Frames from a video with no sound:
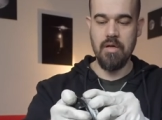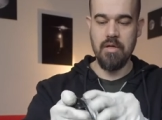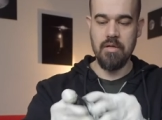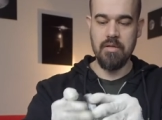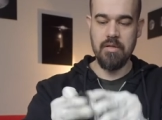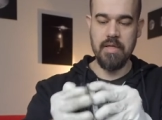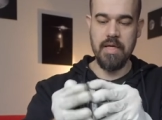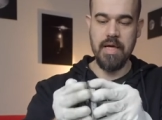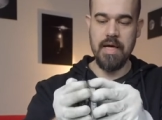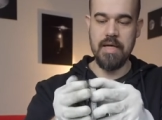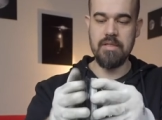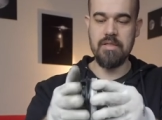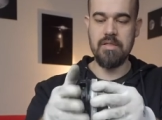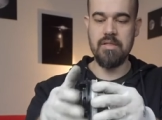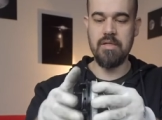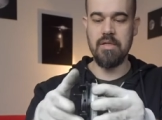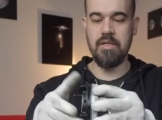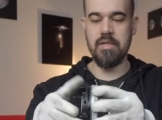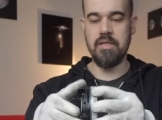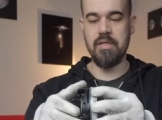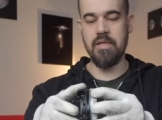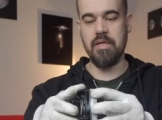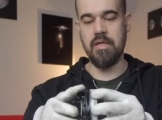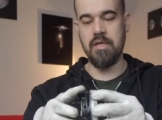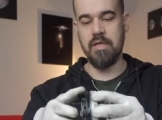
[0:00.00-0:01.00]
The answer
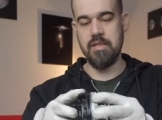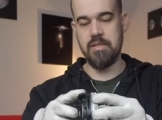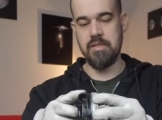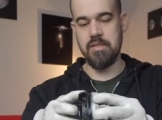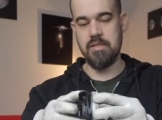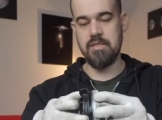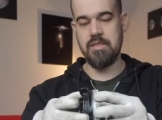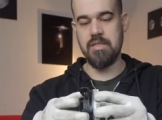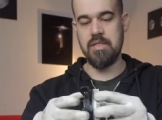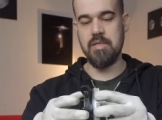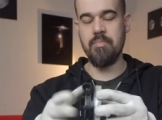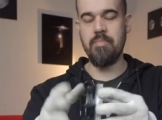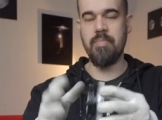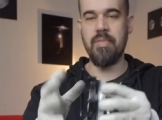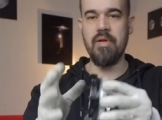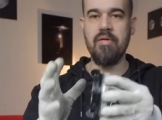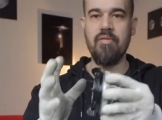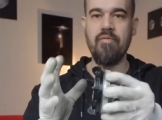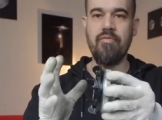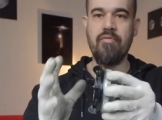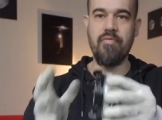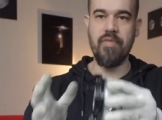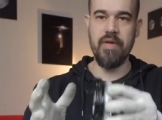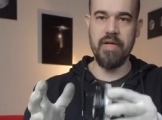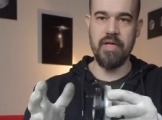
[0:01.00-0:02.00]
is simply
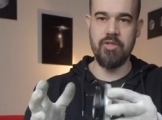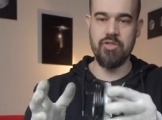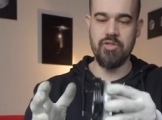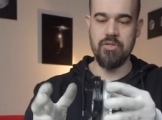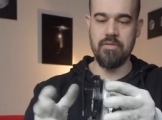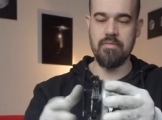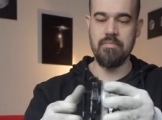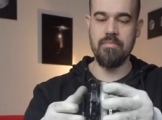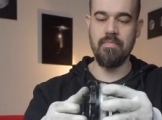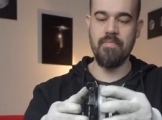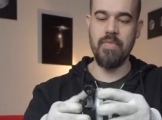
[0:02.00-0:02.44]
friction.